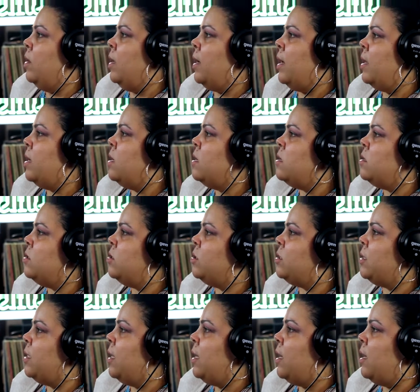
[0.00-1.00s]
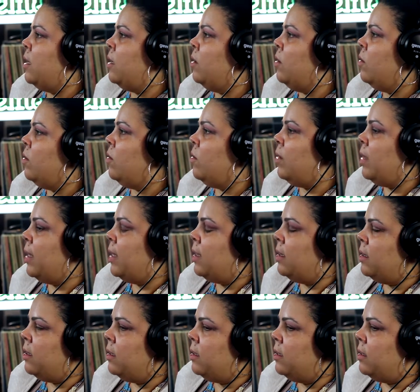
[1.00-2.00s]
like I didn't understand,
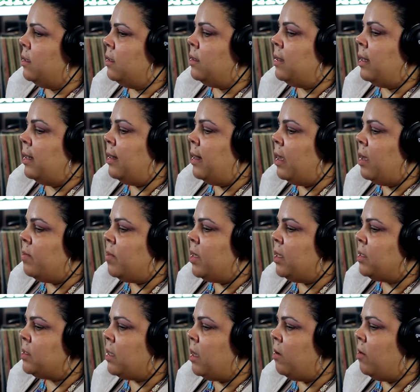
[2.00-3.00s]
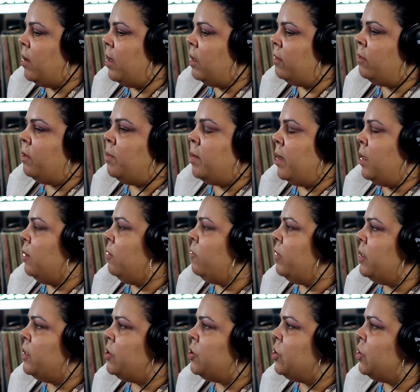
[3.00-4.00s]
like the dynamics, how everybody
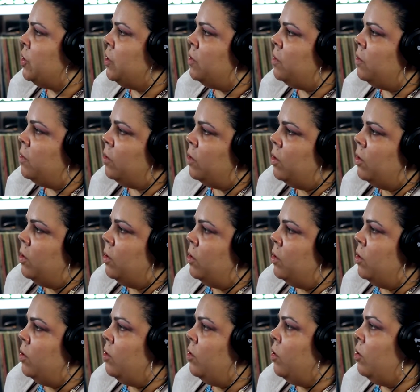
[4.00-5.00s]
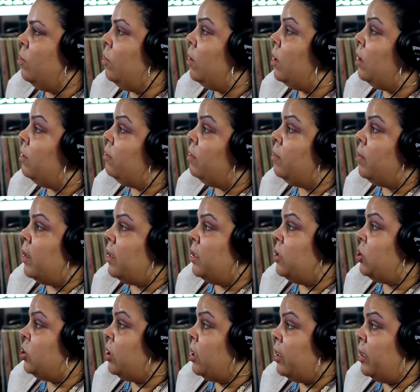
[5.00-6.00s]
raised you. You were
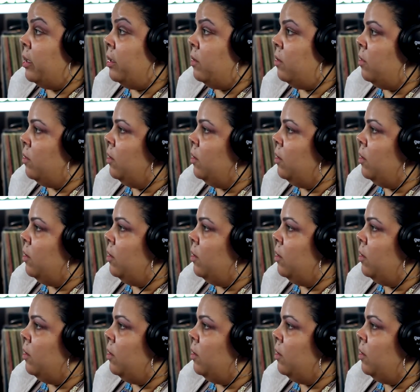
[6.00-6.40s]
everybody's child.